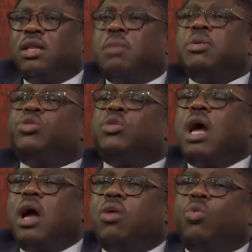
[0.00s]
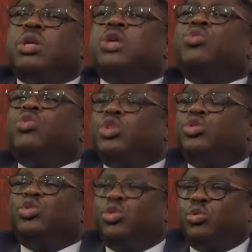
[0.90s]
they've been told how, what are you going
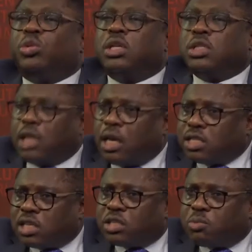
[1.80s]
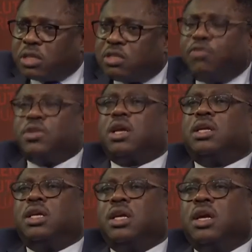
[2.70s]
to do? Tell us
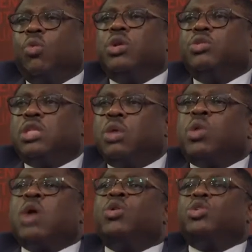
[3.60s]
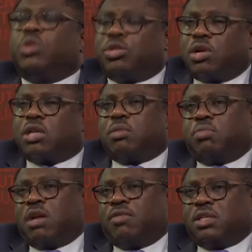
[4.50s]
specifically. When you say we are going to attract the
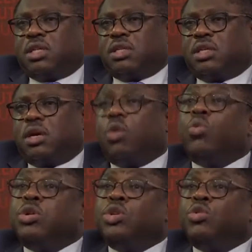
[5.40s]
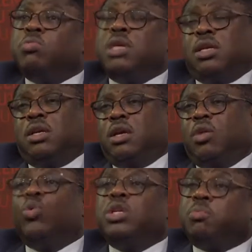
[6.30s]
private sector, what do you mean?
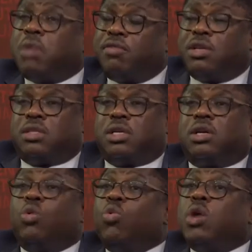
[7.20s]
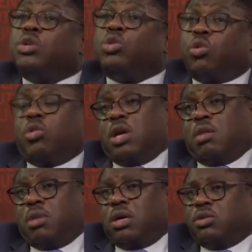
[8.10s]
Which private sector? Who are you talking
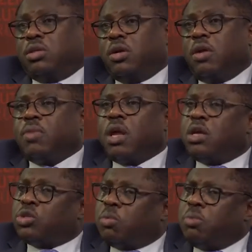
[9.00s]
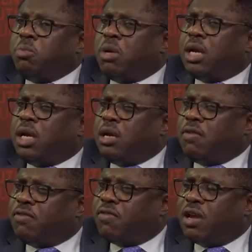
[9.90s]
about? So people are
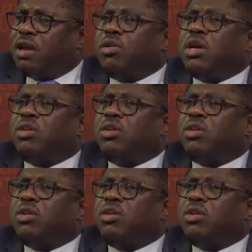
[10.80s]
getting very